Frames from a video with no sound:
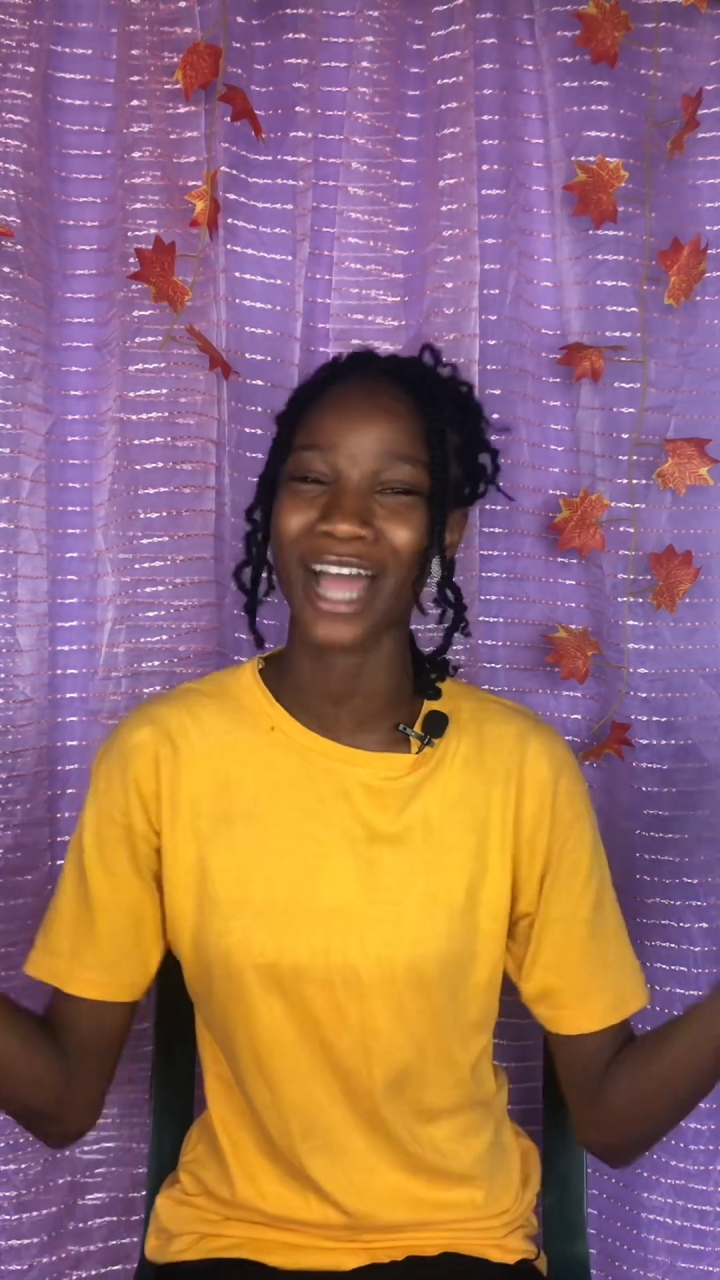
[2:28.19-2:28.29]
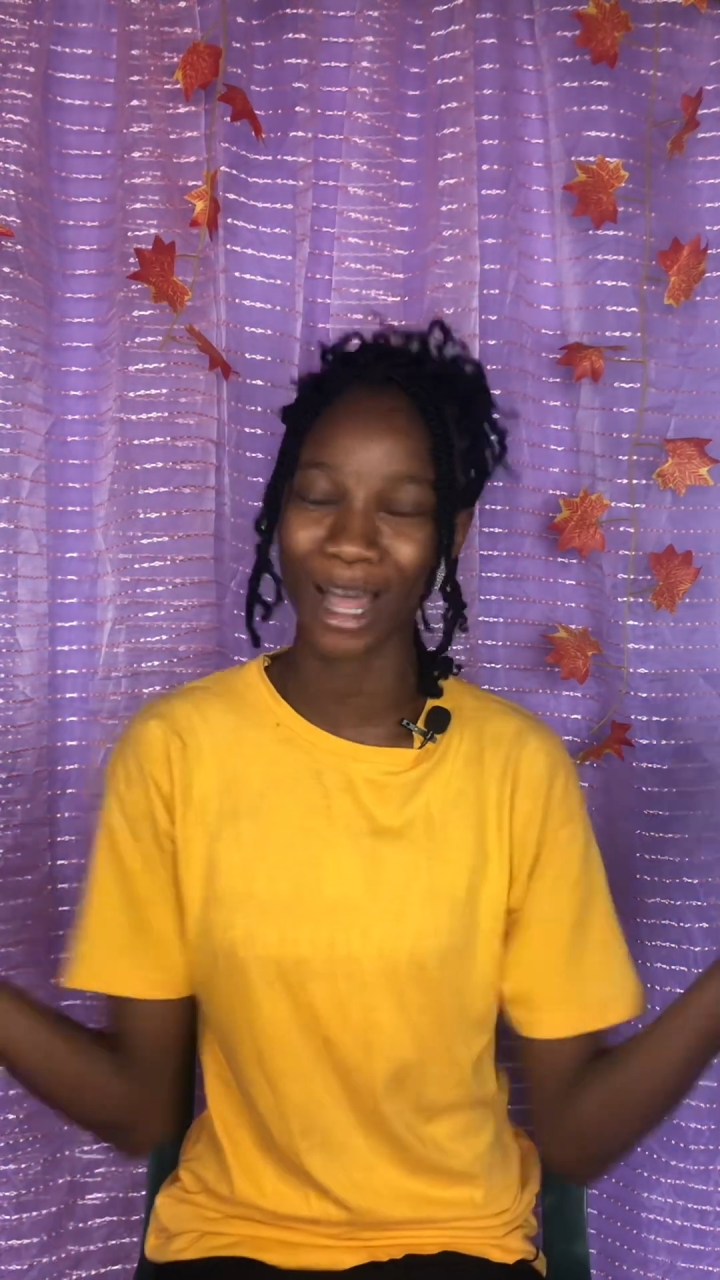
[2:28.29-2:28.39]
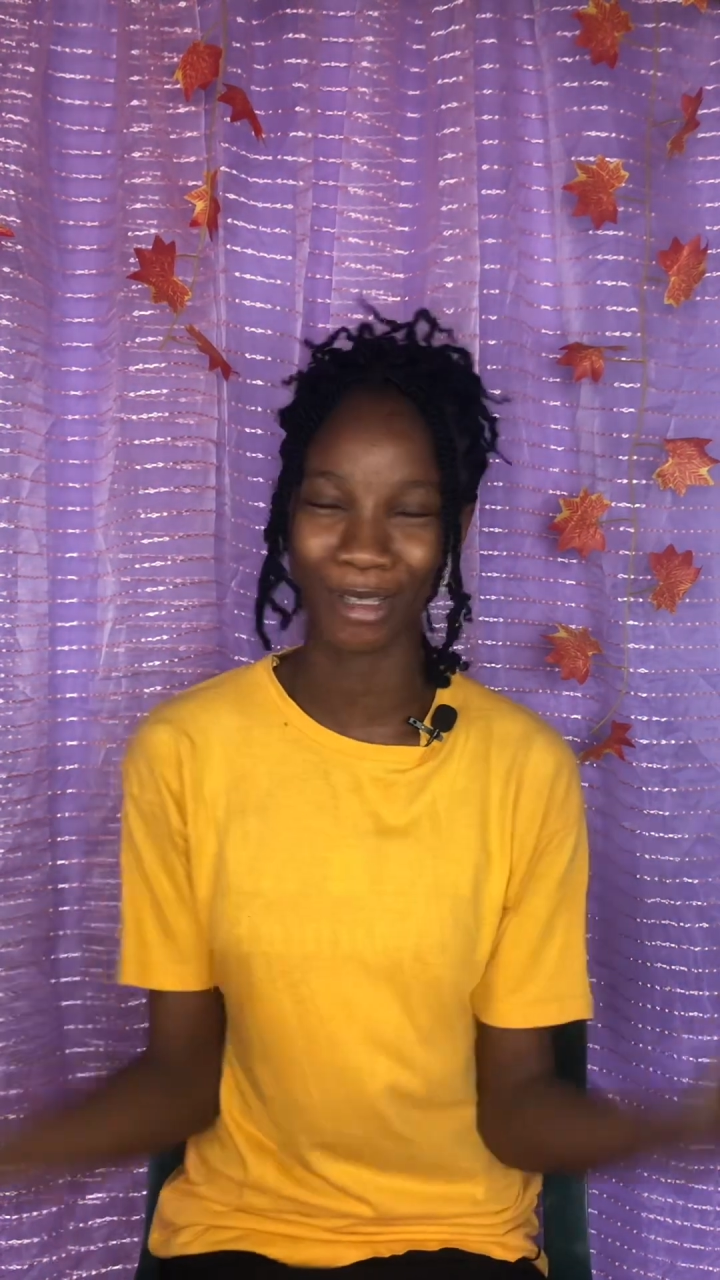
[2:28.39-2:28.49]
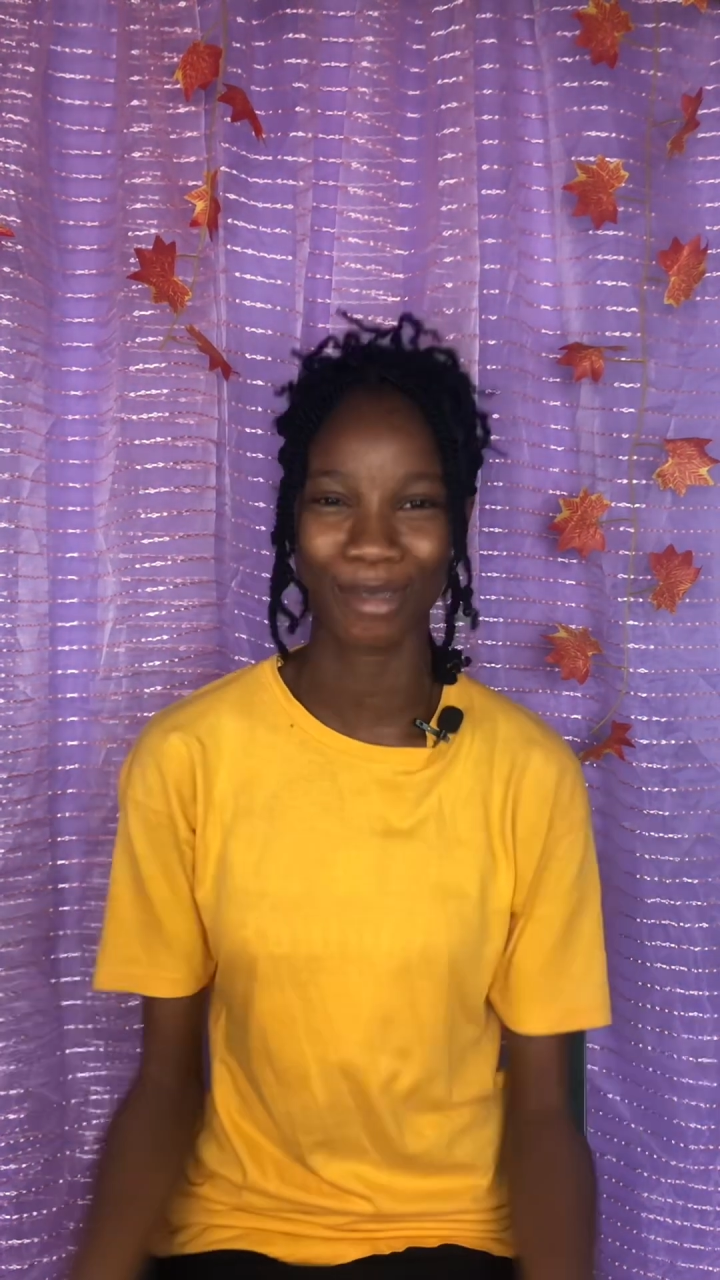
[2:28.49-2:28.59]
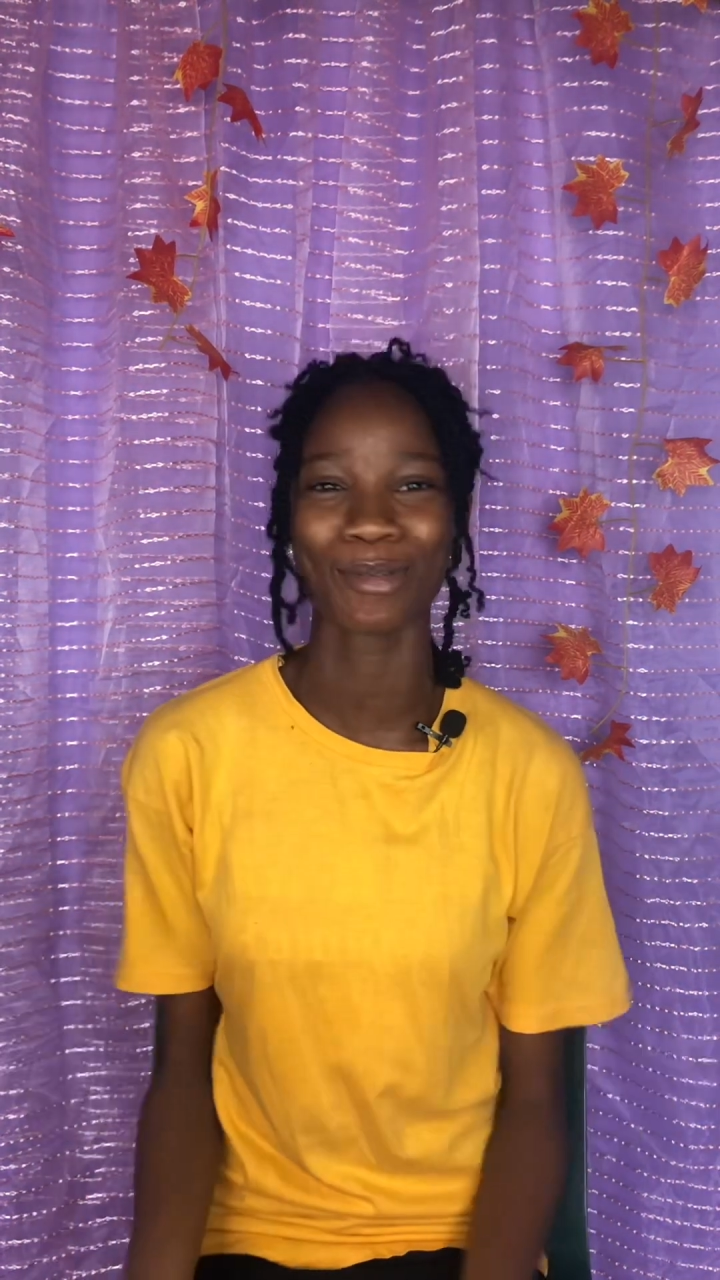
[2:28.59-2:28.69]

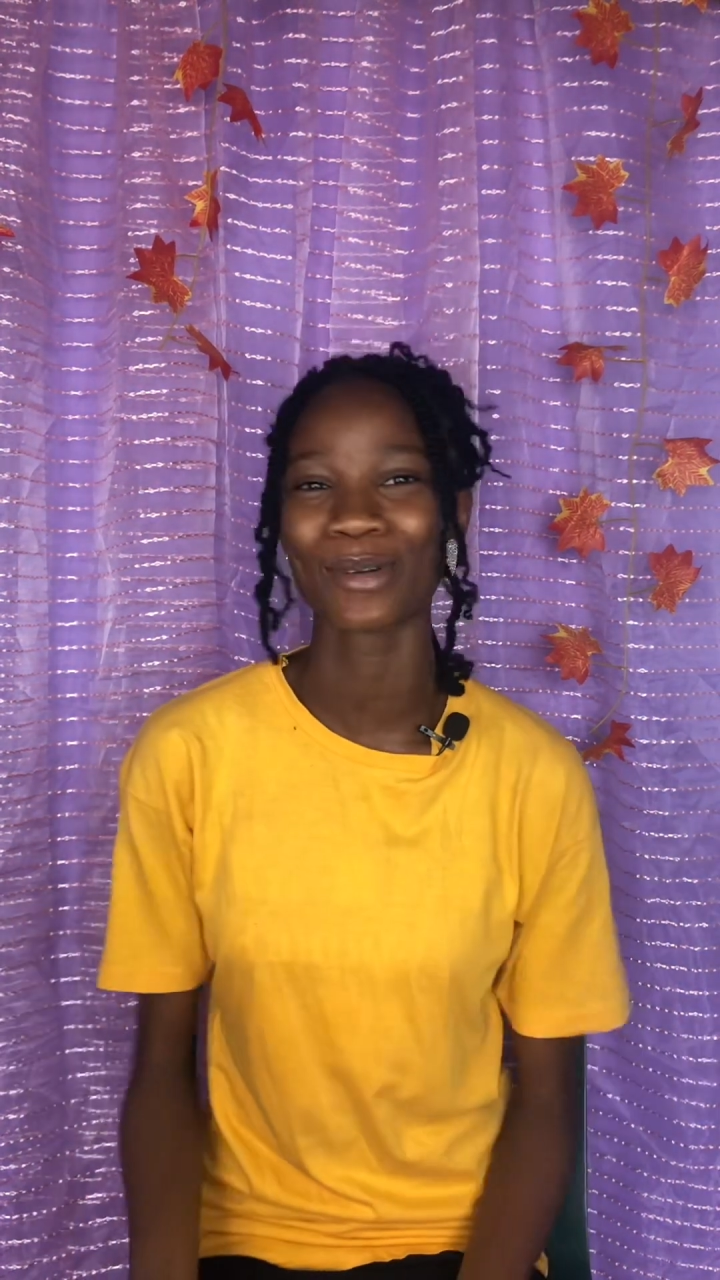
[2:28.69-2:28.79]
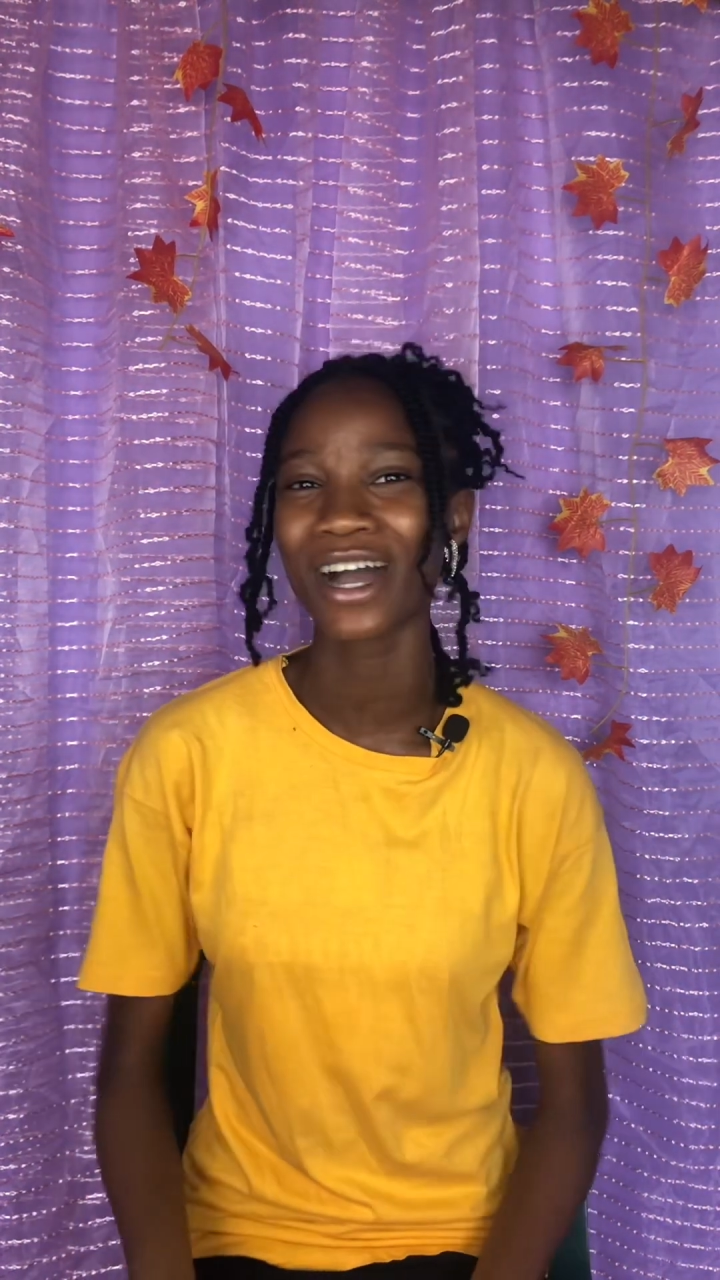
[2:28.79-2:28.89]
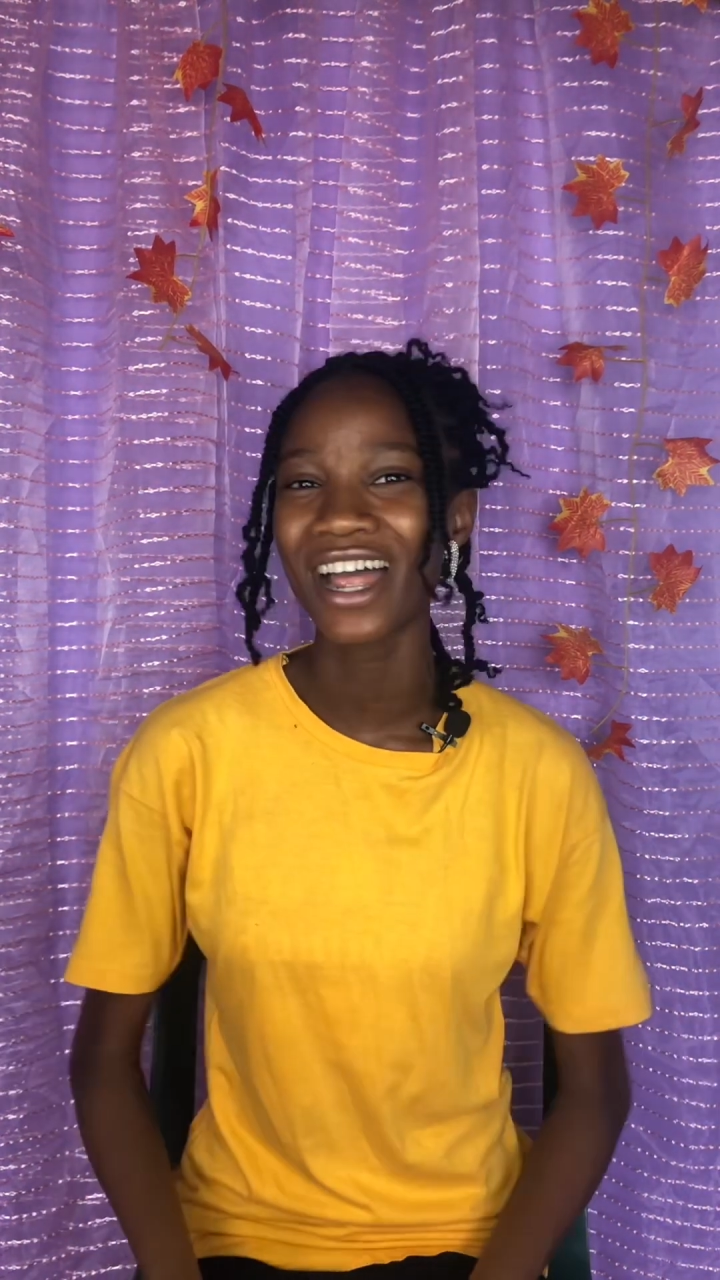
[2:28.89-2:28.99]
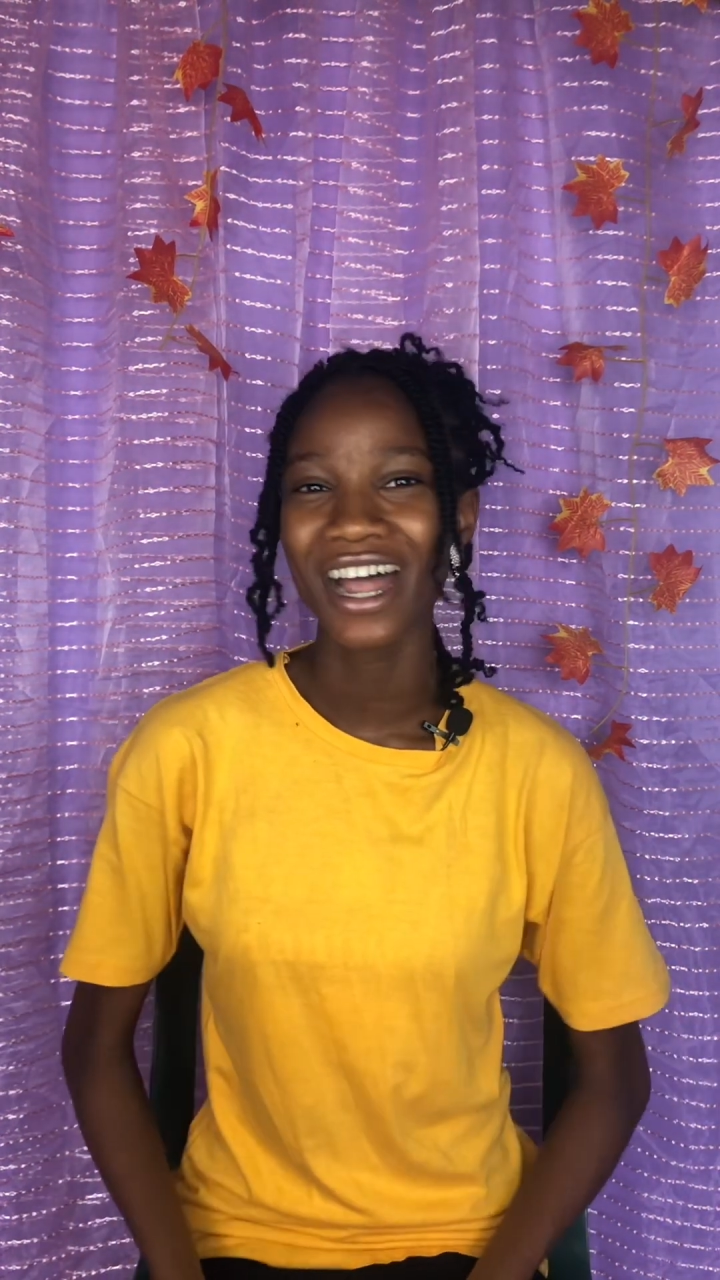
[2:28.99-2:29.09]
had to